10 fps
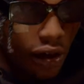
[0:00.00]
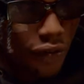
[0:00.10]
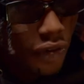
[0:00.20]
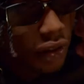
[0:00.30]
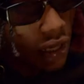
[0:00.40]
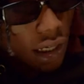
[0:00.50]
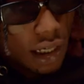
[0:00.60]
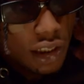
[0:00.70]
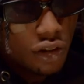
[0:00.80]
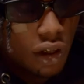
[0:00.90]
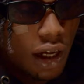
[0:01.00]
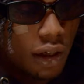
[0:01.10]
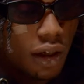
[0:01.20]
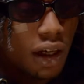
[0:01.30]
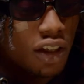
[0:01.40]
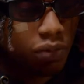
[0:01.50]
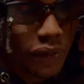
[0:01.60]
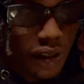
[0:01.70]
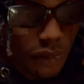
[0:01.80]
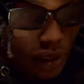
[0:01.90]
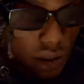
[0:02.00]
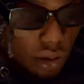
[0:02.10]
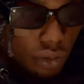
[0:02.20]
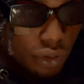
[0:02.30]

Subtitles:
felt like I need to like express myself.